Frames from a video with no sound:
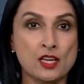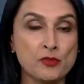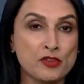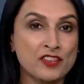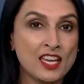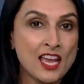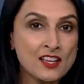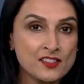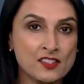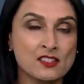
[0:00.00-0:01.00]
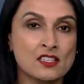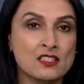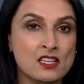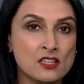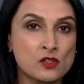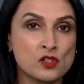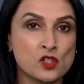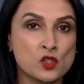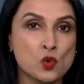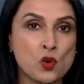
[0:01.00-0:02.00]
The number of cases continues to
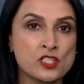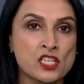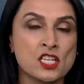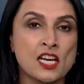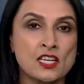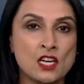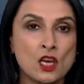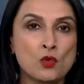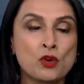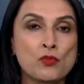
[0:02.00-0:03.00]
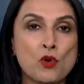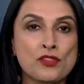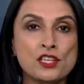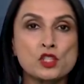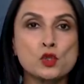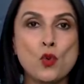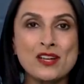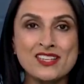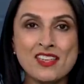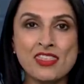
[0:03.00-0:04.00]
soar tonight, with more than
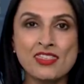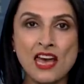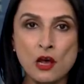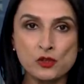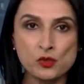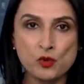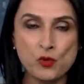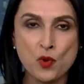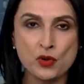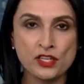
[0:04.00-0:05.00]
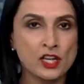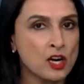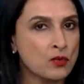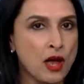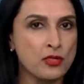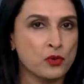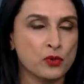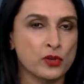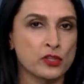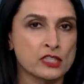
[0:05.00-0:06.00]
20,000 reported around the
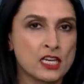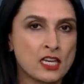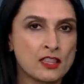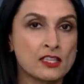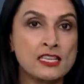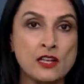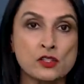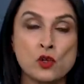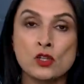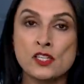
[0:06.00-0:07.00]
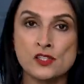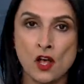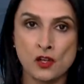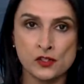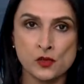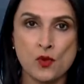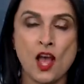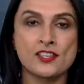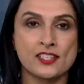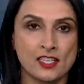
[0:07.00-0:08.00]
world. The death toll is also
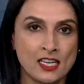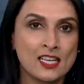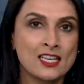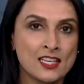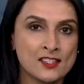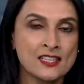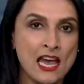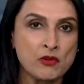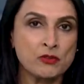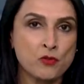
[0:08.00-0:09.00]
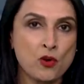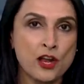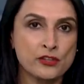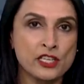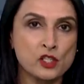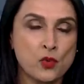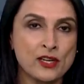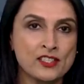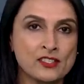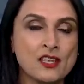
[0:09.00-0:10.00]
rising. It's now at
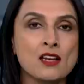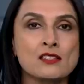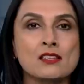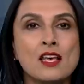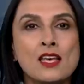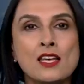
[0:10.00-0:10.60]
426.